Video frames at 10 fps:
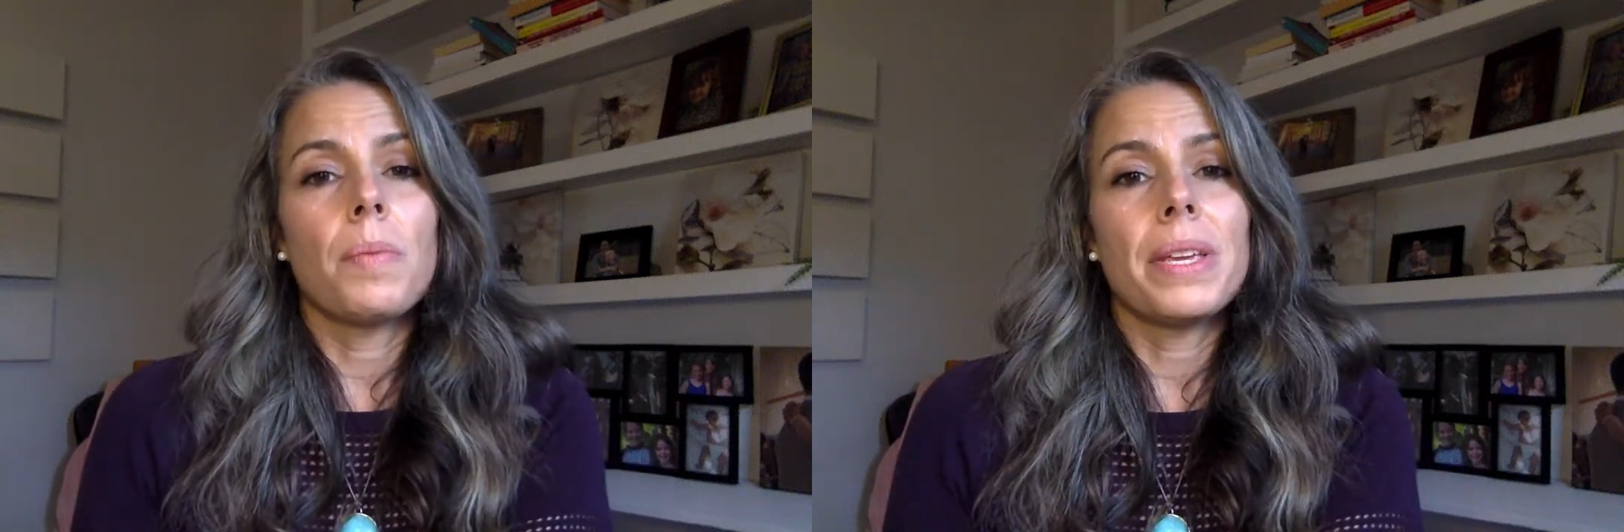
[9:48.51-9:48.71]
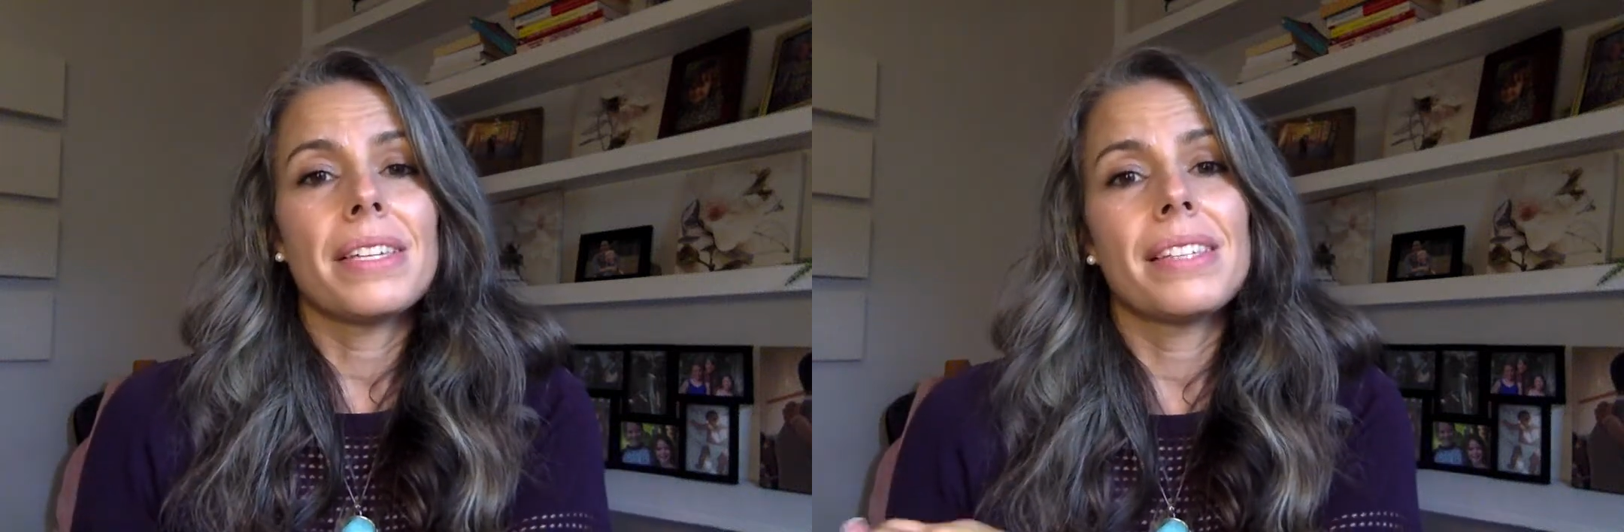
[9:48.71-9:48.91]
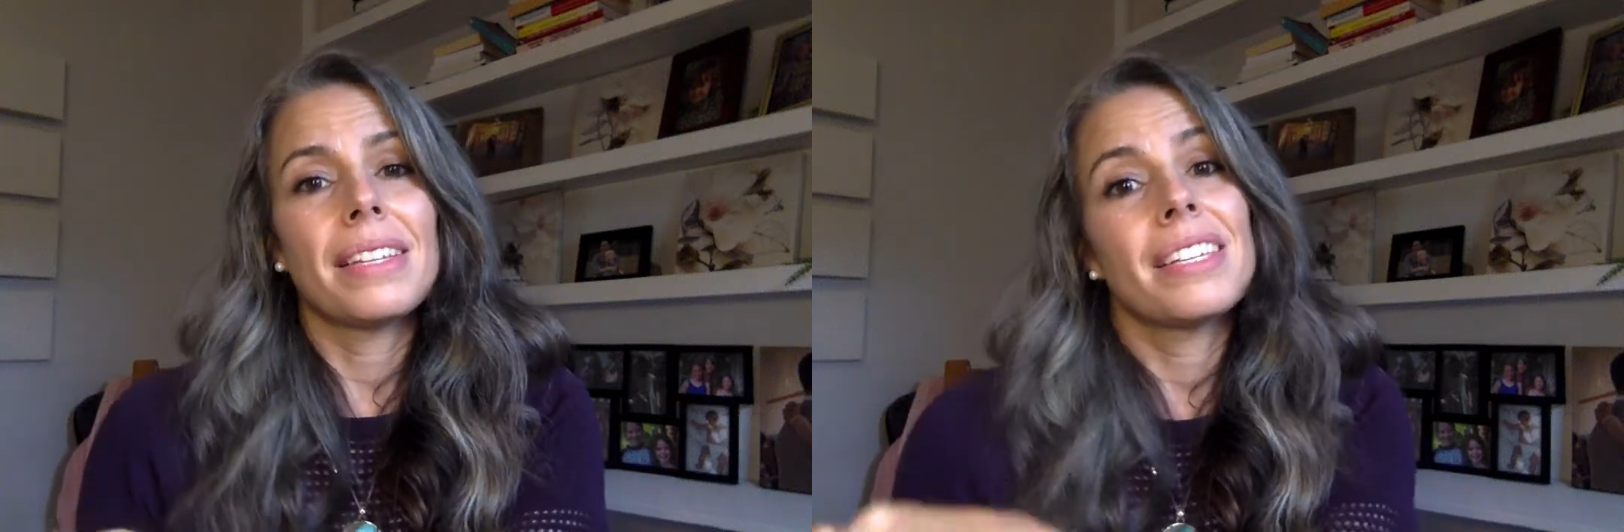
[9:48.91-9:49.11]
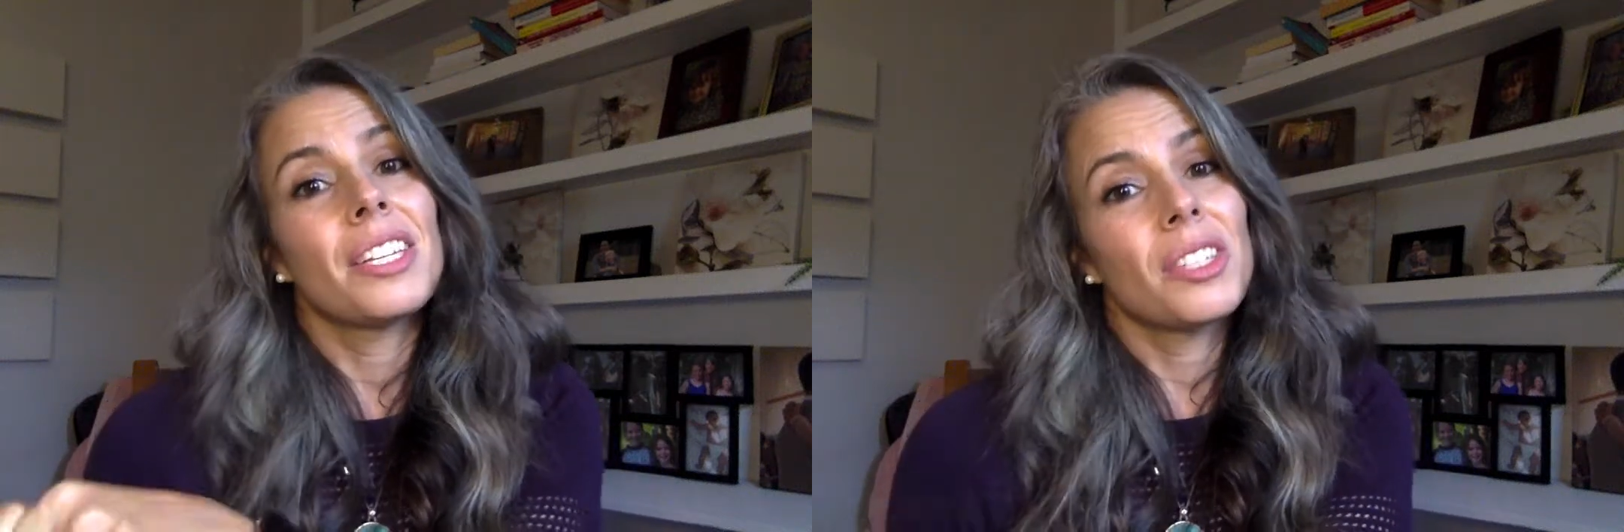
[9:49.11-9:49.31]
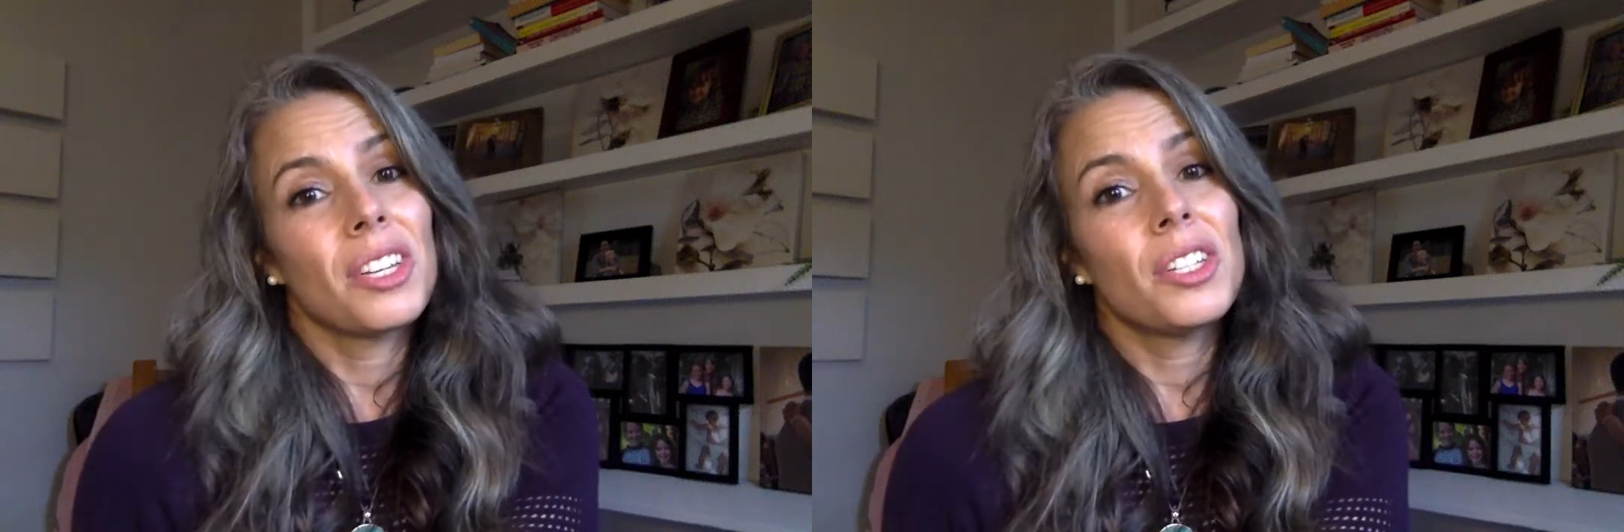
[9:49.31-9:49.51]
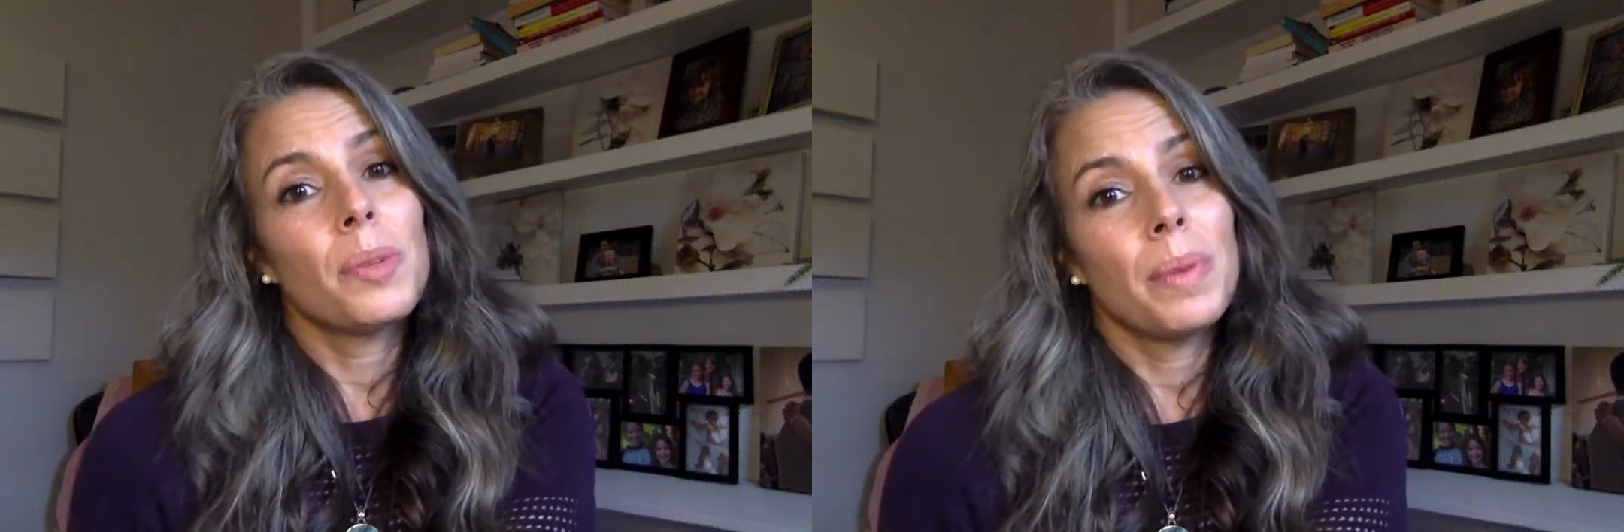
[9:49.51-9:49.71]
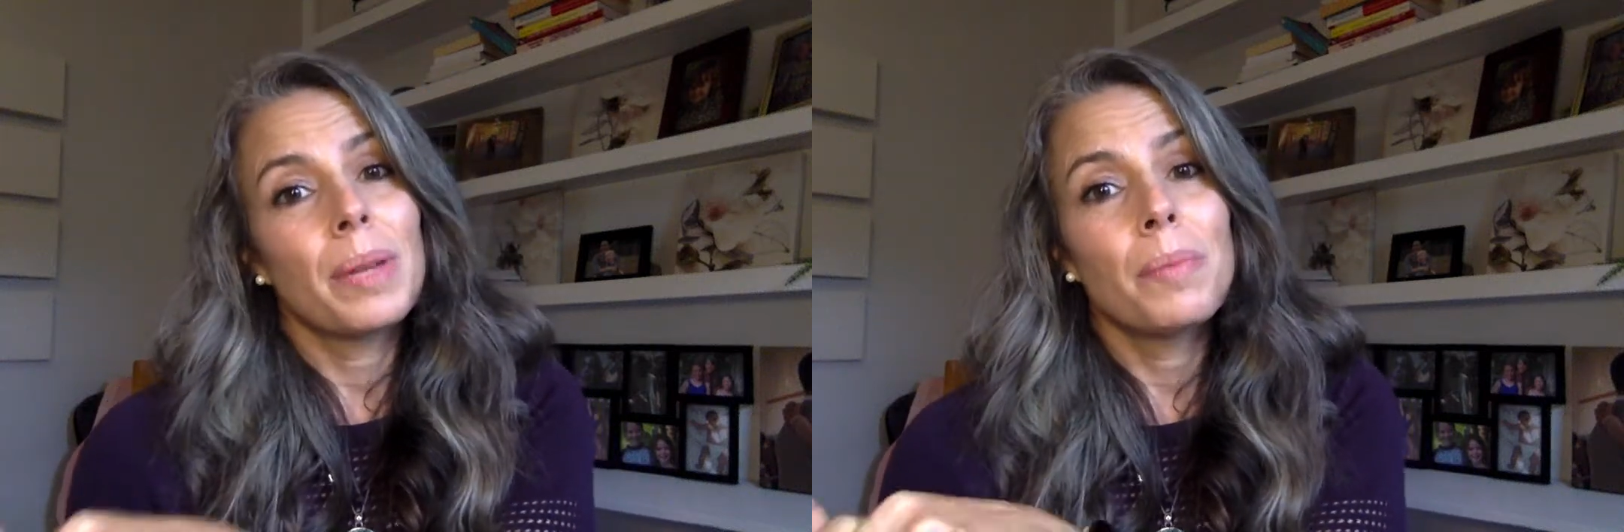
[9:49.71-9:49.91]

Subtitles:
because that's such a big